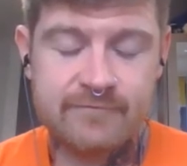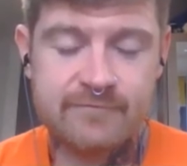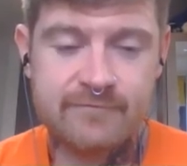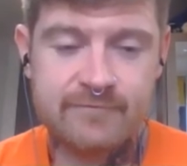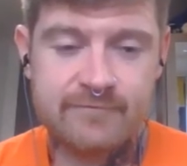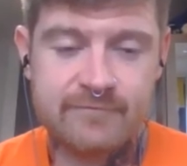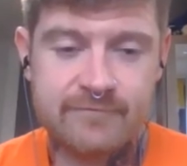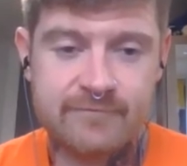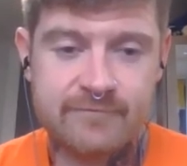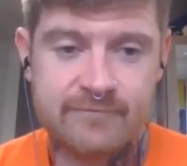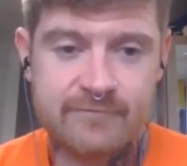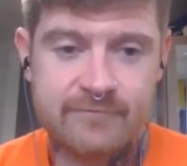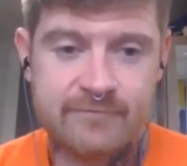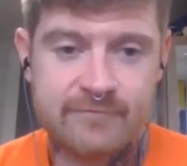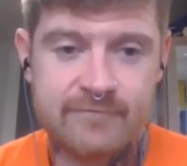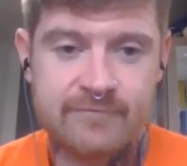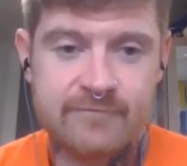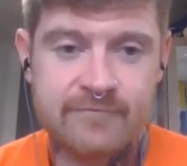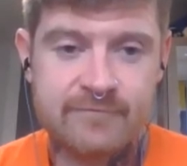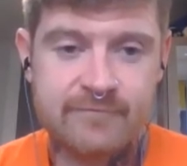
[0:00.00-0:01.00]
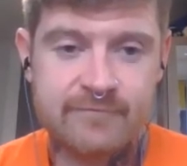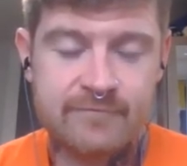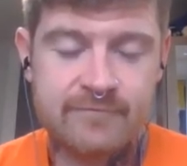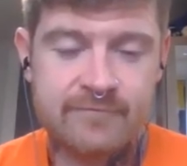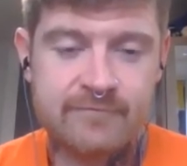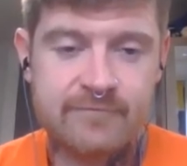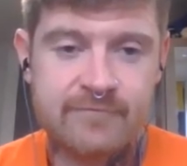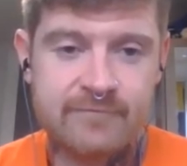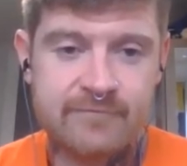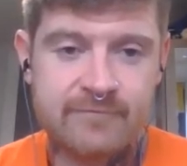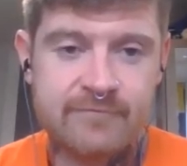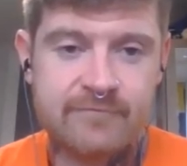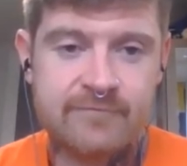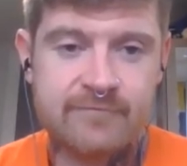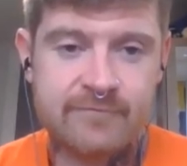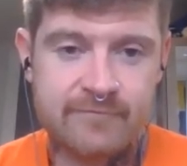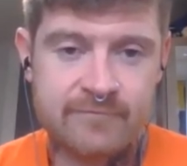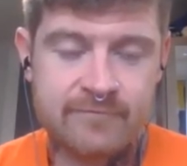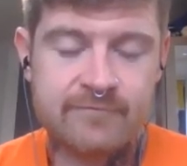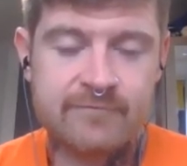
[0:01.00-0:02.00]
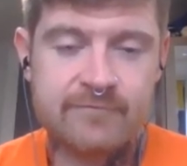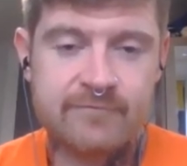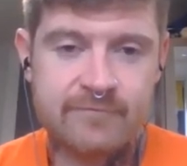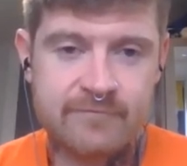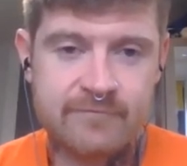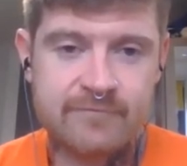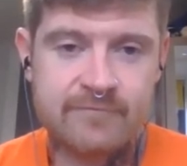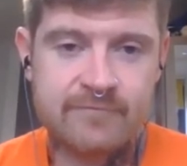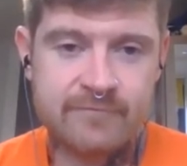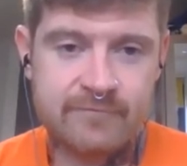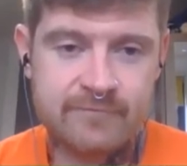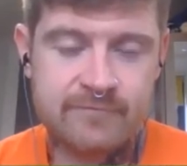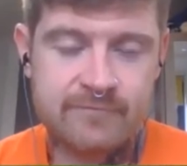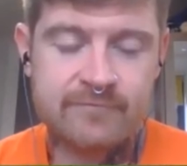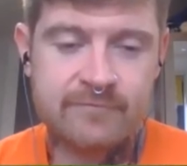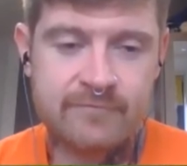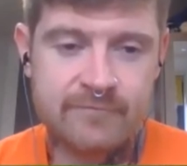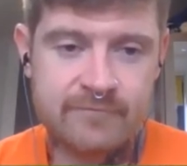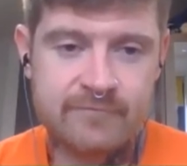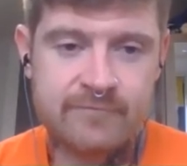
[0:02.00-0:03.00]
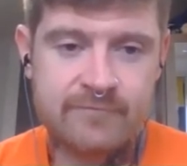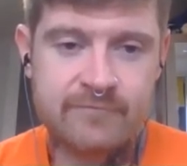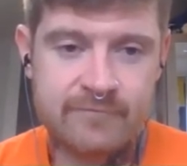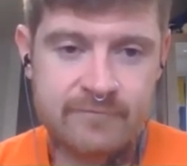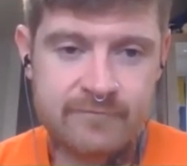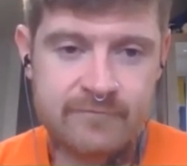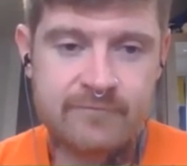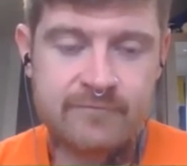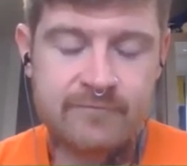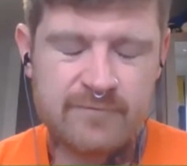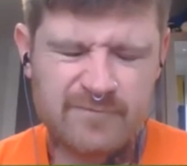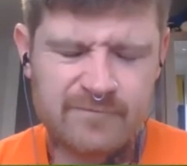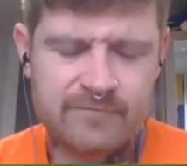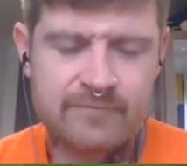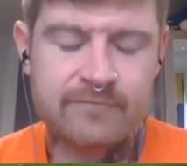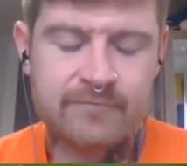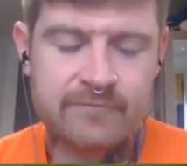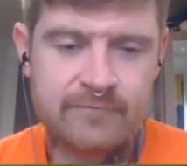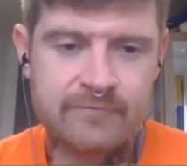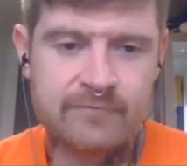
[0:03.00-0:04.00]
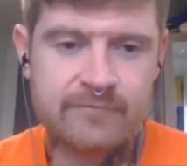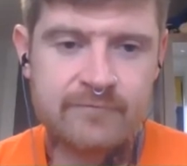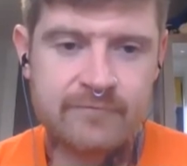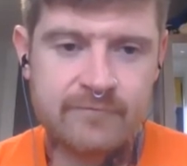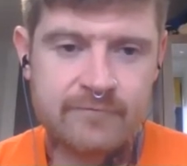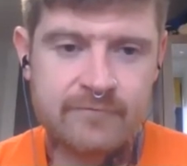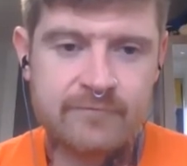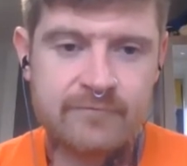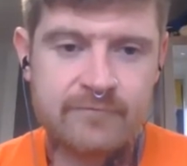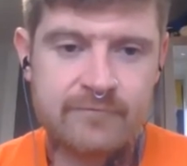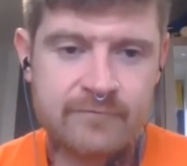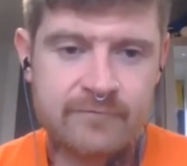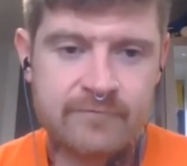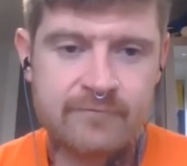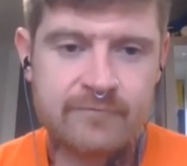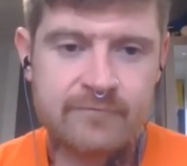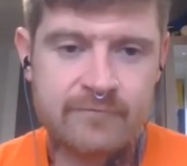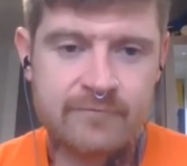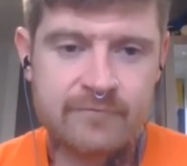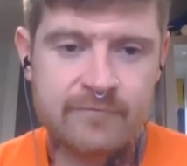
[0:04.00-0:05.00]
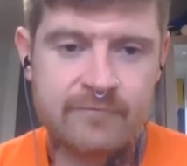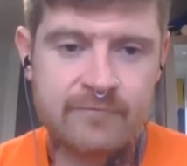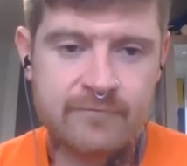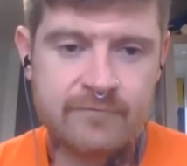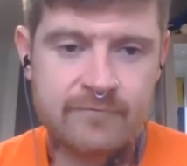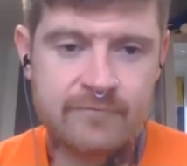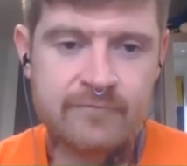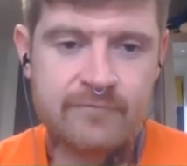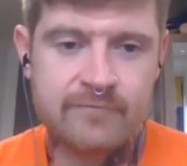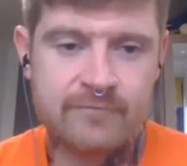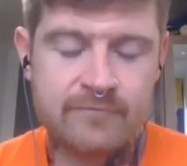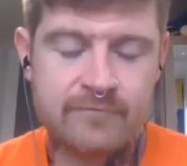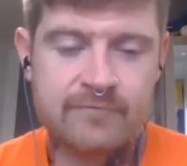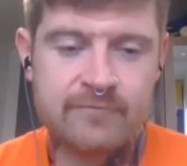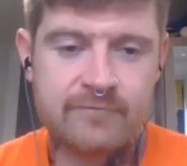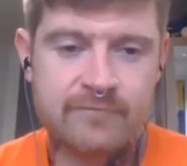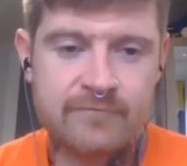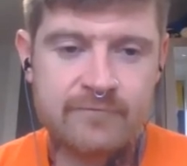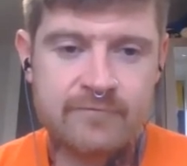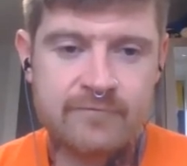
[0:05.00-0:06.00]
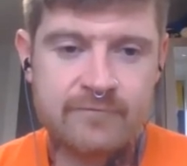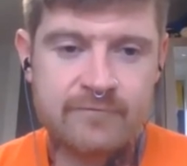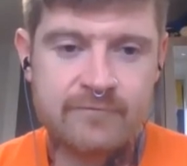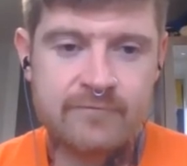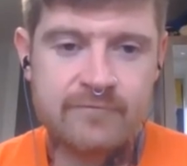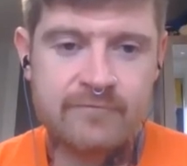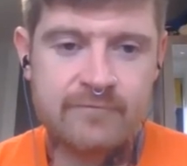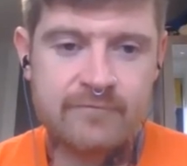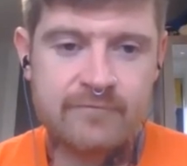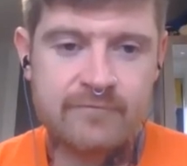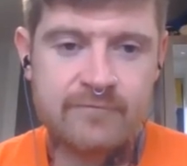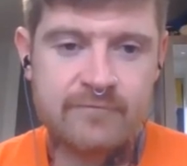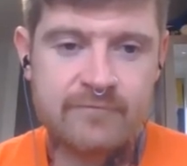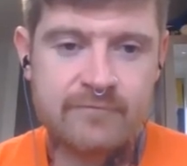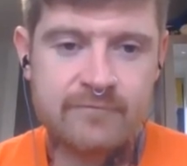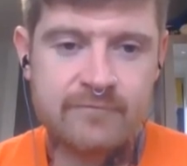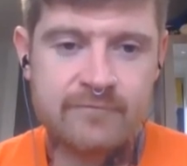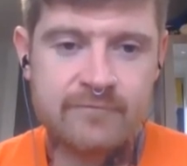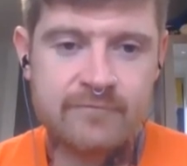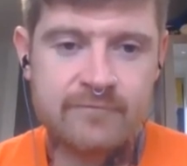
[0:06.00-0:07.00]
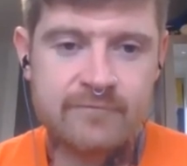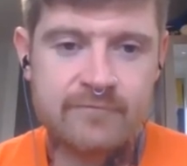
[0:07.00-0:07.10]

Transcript: The person shown says nothing.